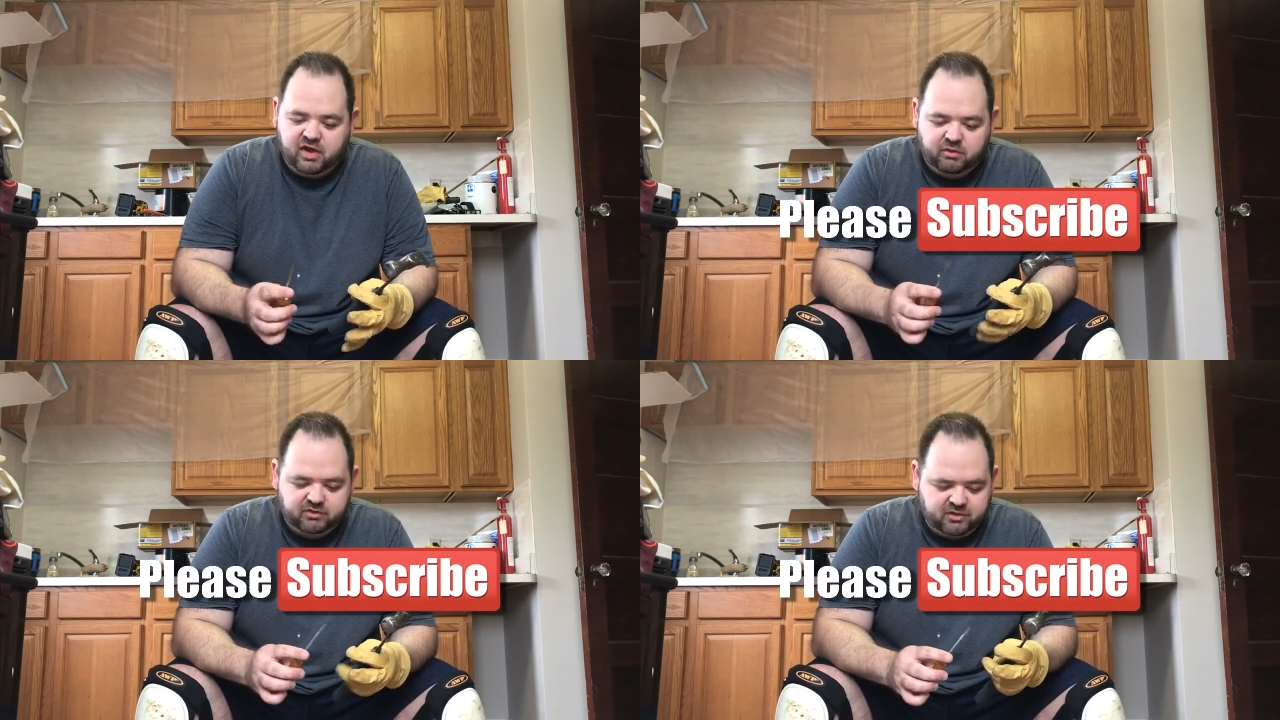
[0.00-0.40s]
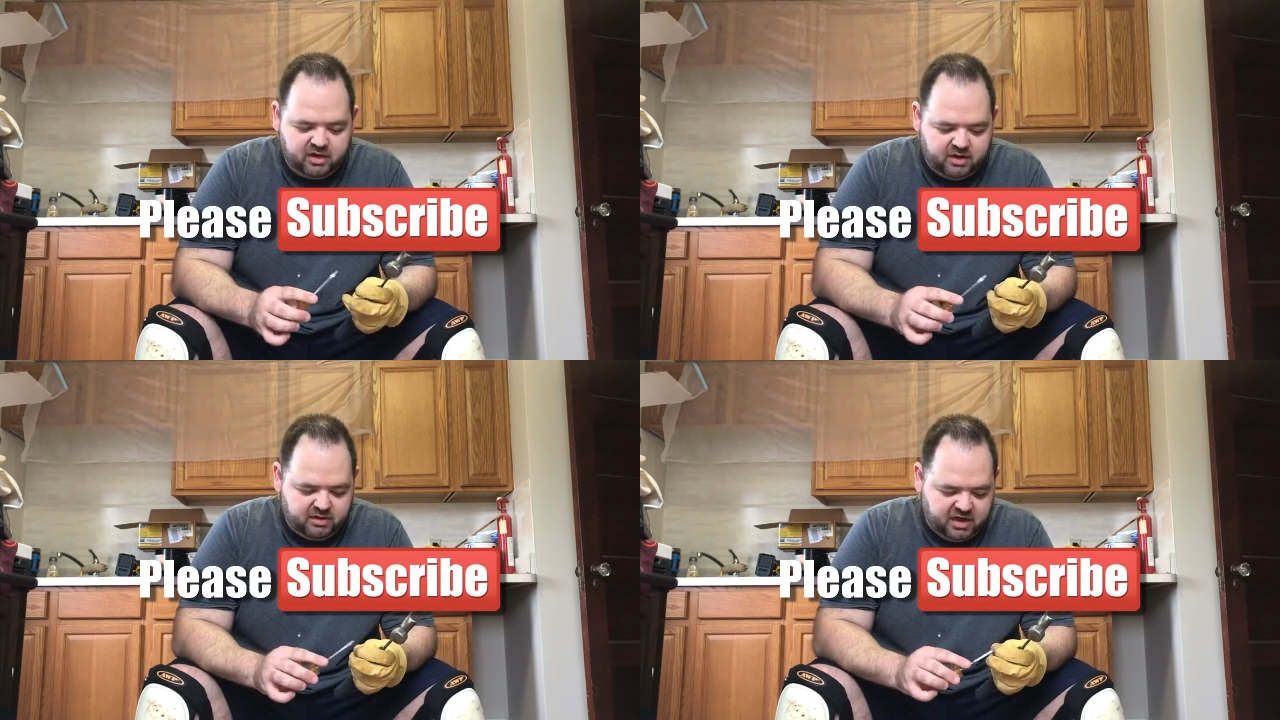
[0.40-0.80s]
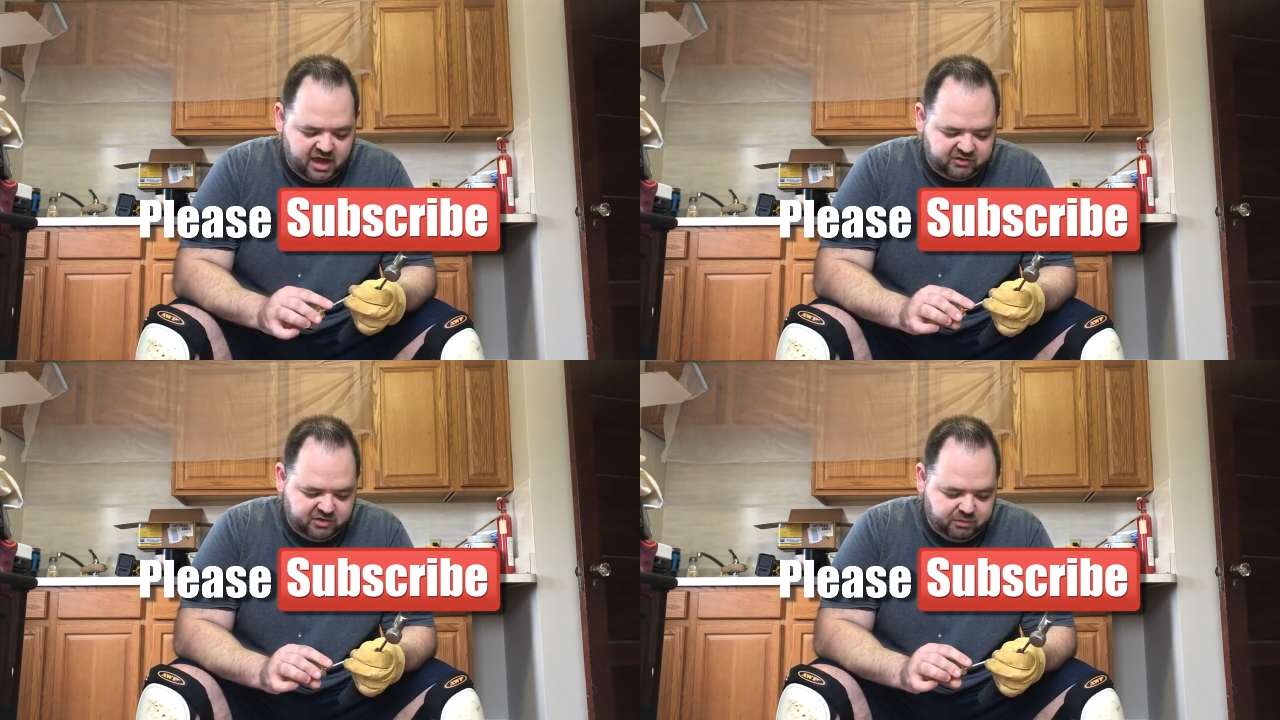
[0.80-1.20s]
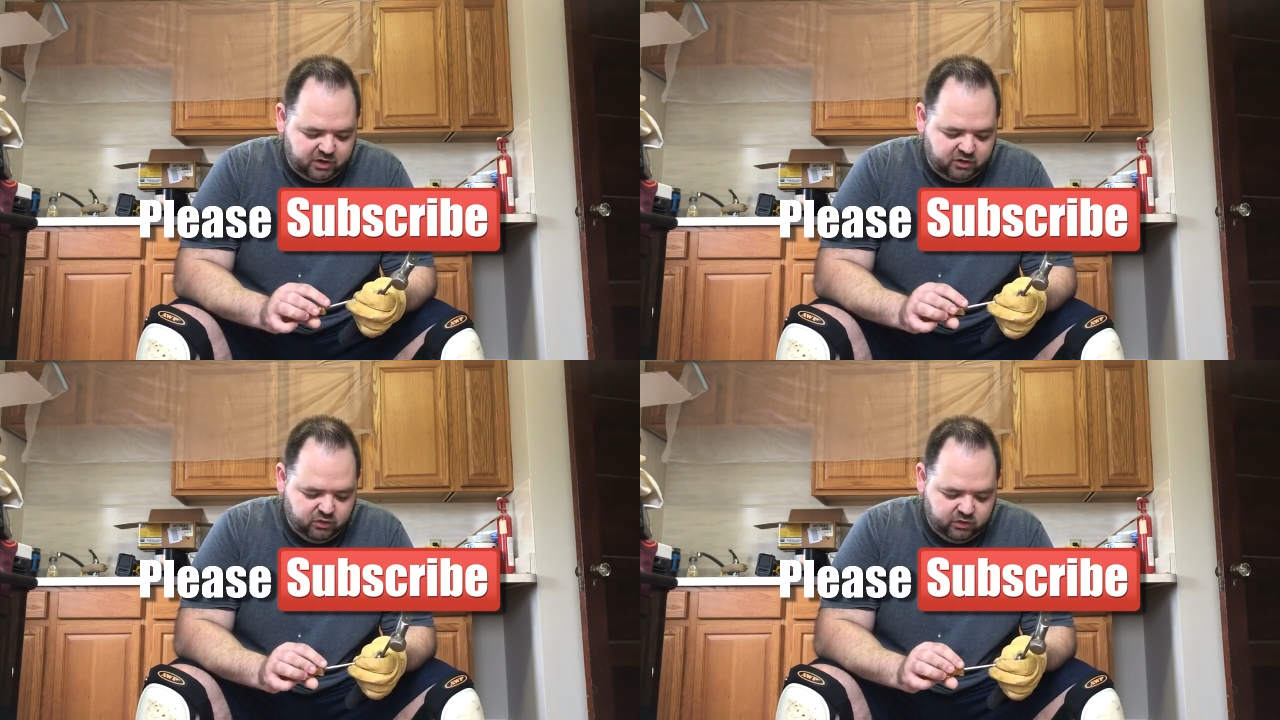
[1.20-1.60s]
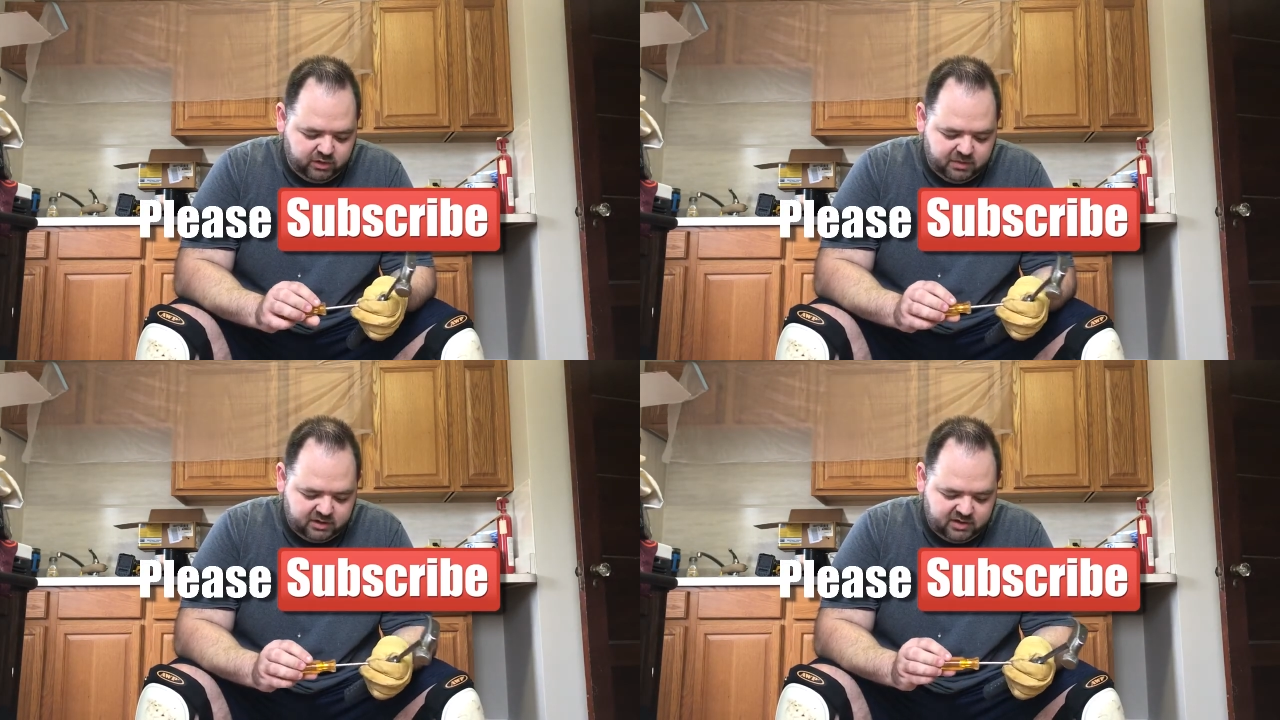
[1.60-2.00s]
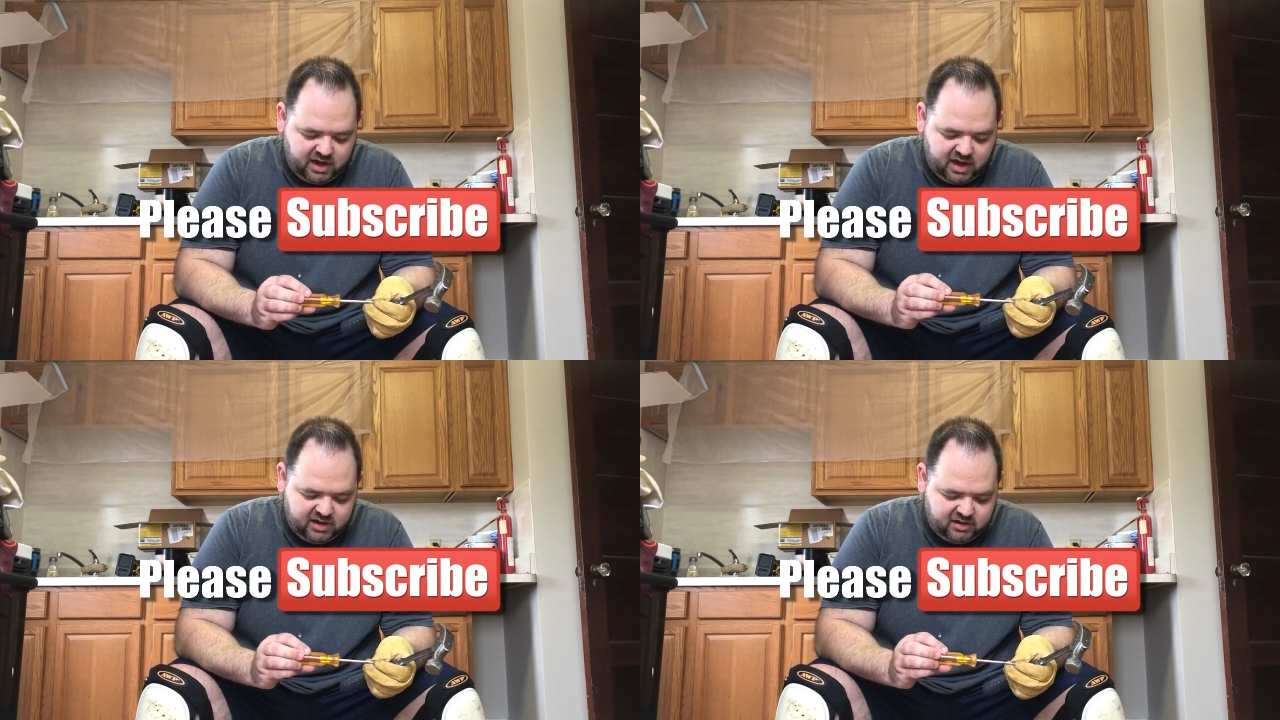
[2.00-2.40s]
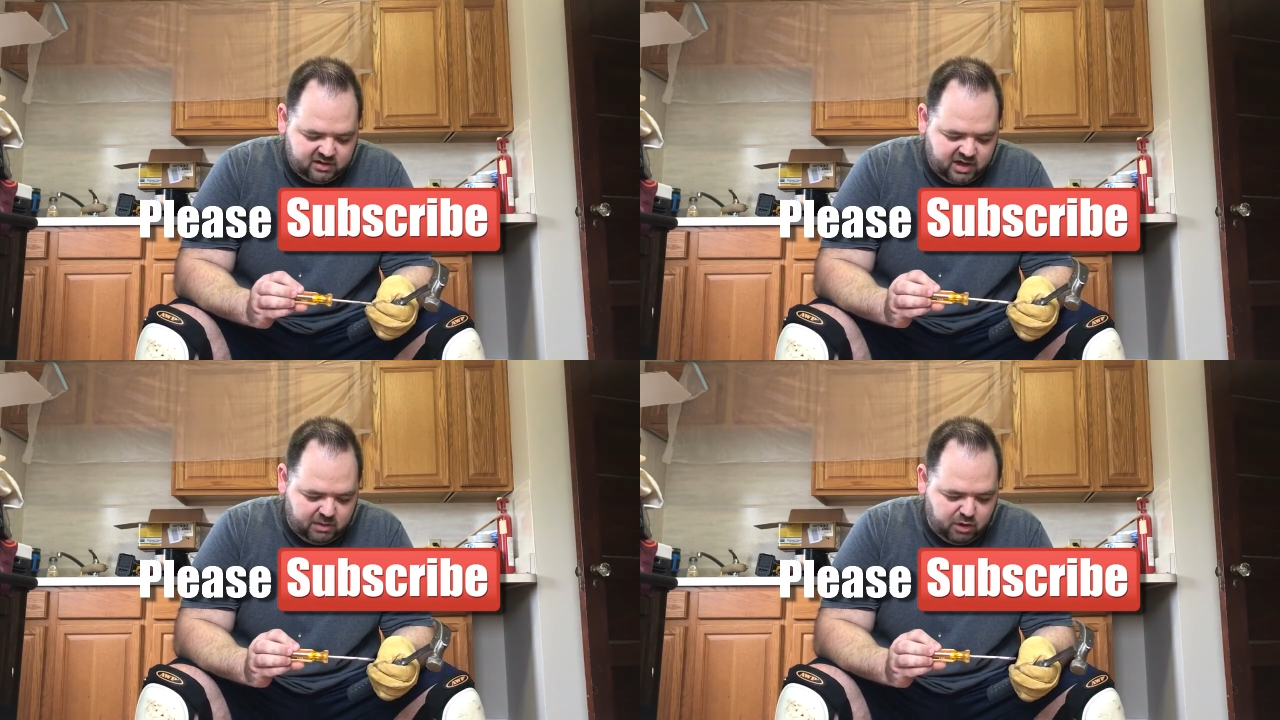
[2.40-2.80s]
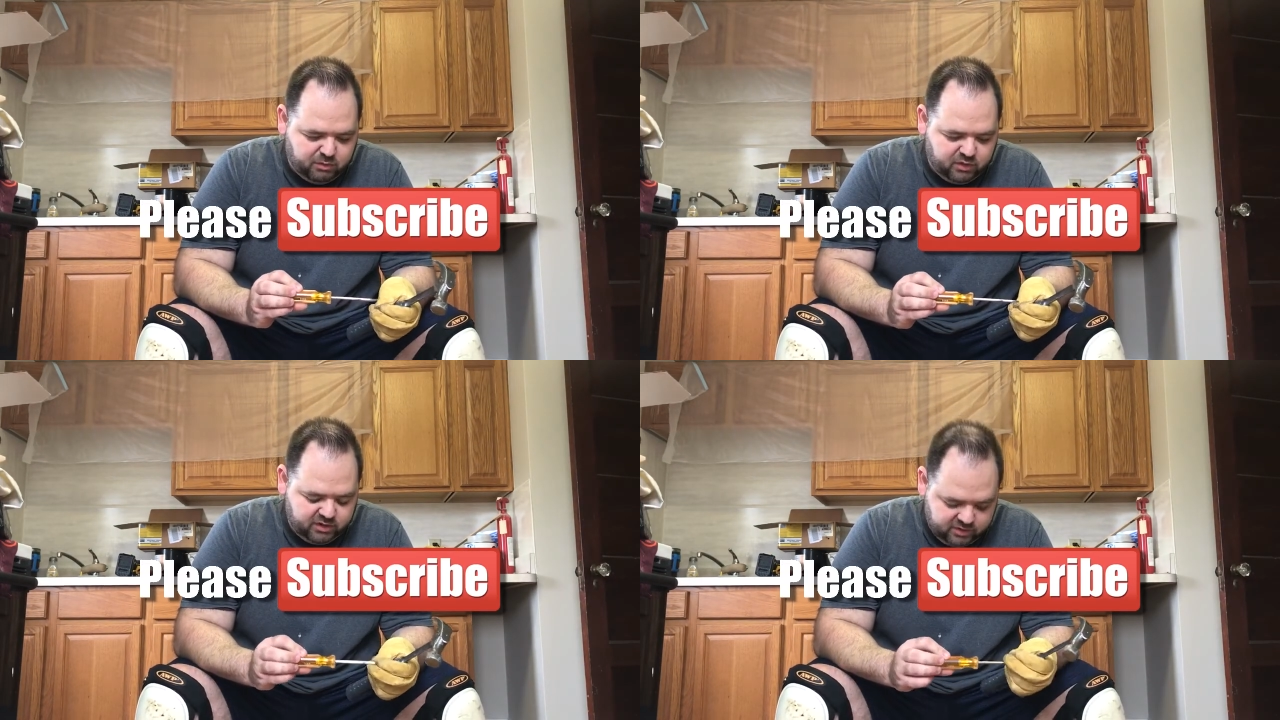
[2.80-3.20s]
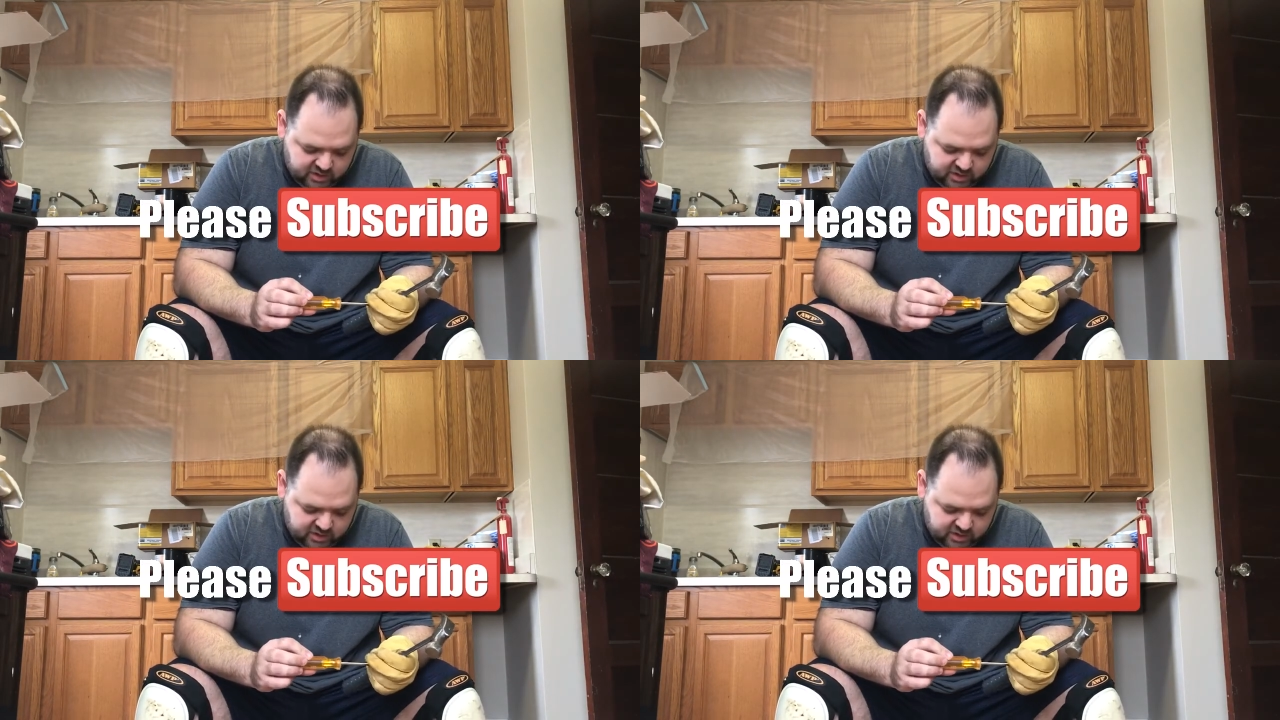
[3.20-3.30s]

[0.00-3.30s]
thought was actually pretty cool that my dad came up with.